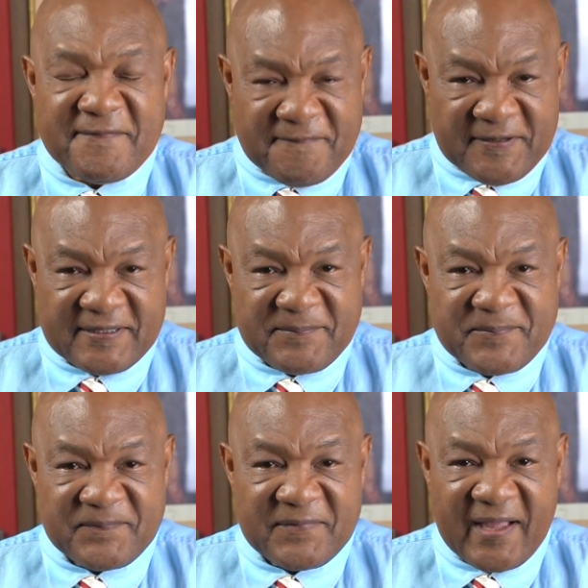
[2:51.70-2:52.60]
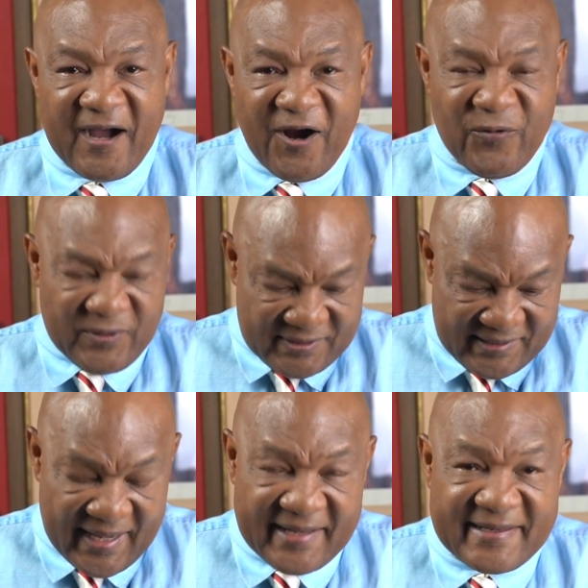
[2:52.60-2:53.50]
foot, always
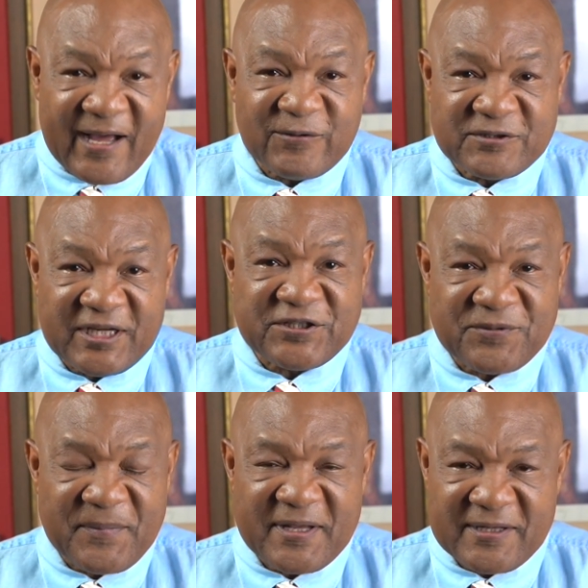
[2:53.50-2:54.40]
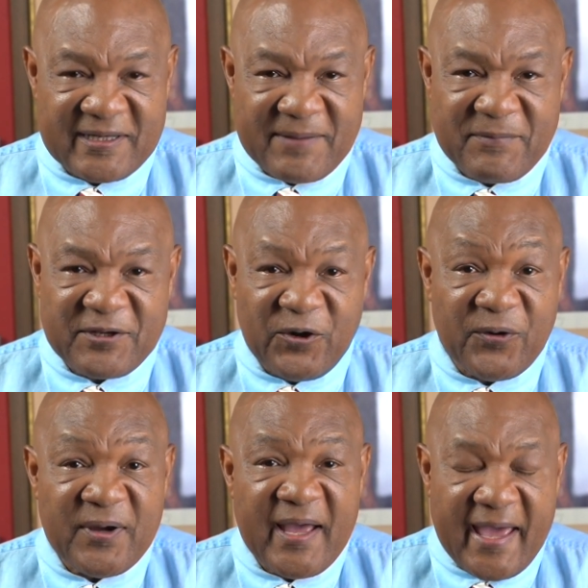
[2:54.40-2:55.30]
laying down, touching me to let me know,
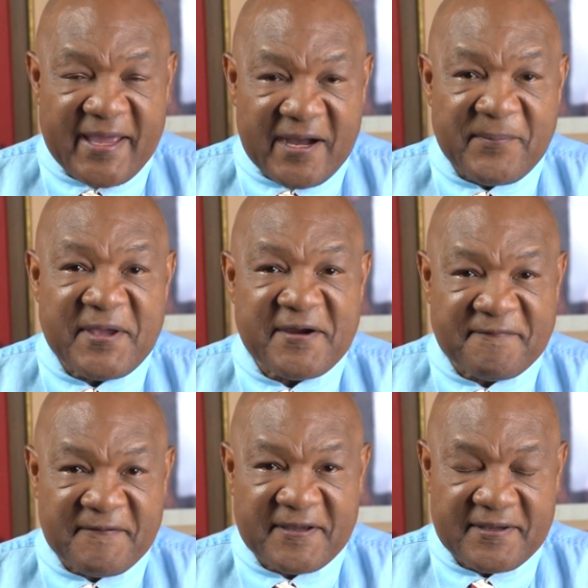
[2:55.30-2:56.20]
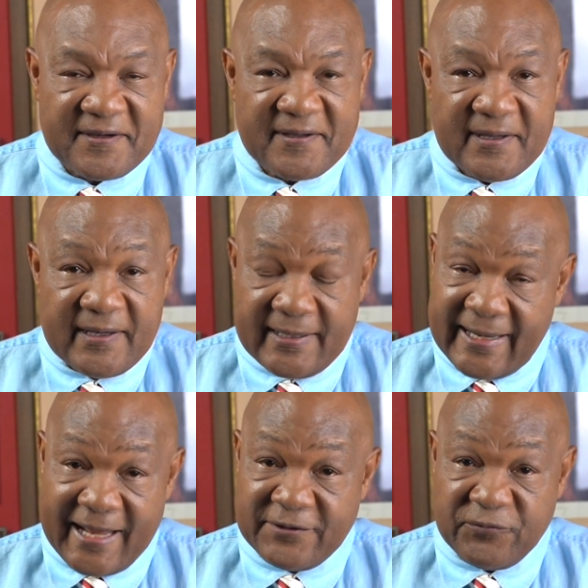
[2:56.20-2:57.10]
hey, I'm here for you. And
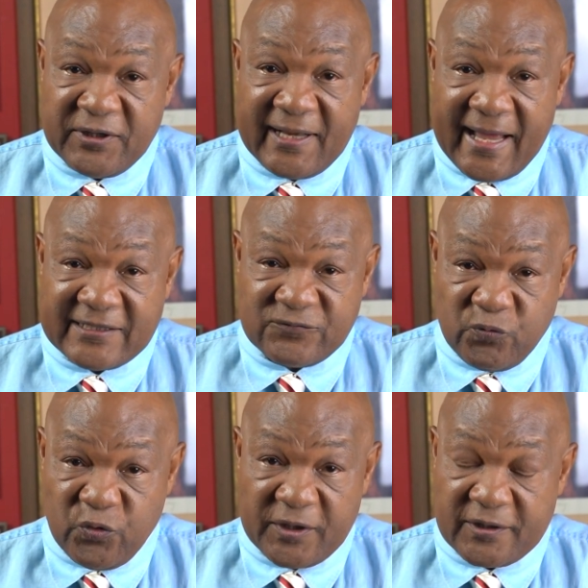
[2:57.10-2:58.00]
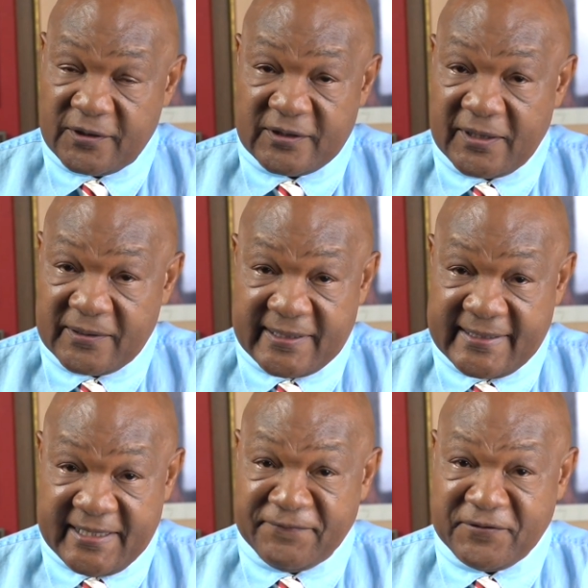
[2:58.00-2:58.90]
I didn't realize what a
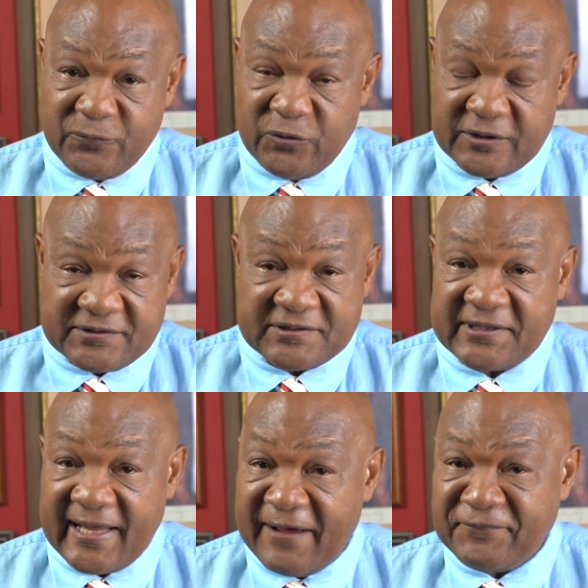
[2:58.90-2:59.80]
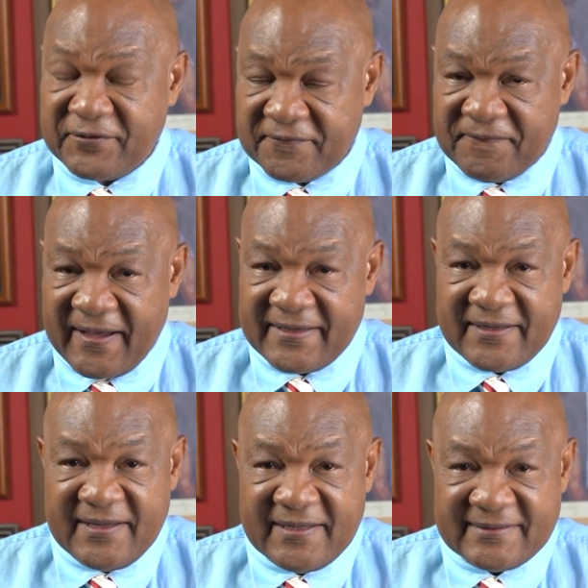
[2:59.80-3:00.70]
gift it was until after the fight.
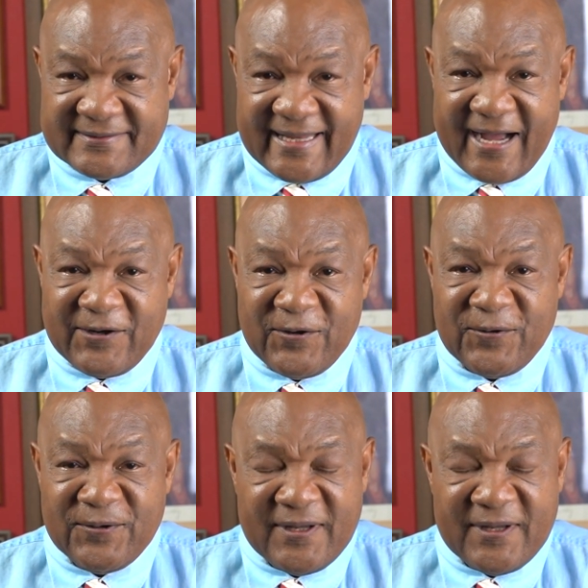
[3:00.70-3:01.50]
Dago,